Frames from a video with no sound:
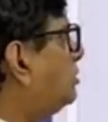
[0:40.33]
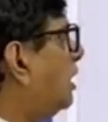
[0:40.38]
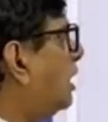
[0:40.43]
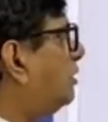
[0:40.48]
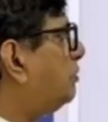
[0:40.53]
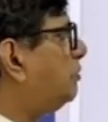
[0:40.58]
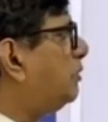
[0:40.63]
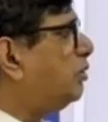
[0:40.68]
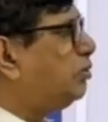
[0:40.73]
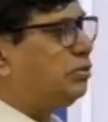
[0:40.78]

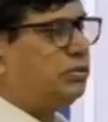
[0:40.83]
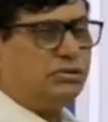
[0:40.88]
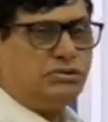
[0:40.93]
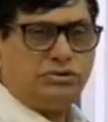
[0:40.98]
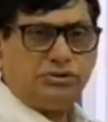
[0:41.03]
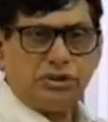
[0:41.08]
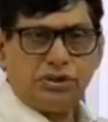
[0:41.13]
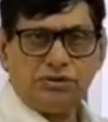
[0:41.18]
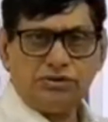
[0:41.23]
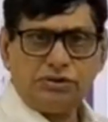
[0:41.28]
that view
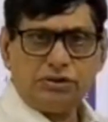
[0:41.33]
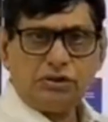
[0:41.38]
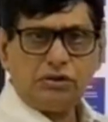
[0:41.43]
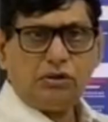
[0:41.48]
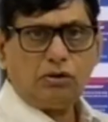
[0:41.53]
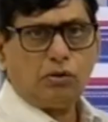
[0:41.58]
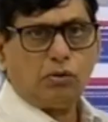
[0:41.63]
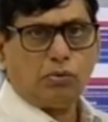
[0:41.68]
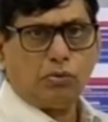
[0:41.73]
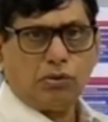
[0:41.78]
is changing
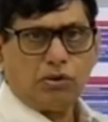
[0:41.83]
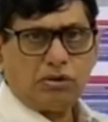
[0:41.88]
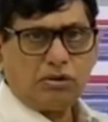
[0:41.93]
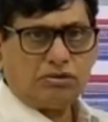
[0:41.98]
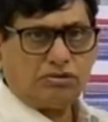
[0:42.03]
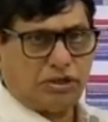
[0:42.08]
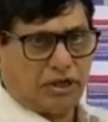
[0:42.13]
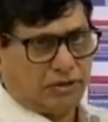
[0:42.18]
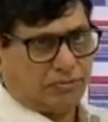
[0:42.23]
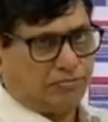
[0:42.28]
over
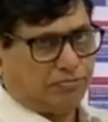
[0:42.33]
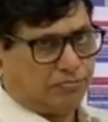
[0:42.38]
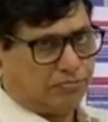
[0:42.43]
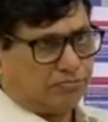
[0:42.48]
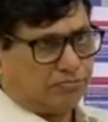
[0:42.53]
time.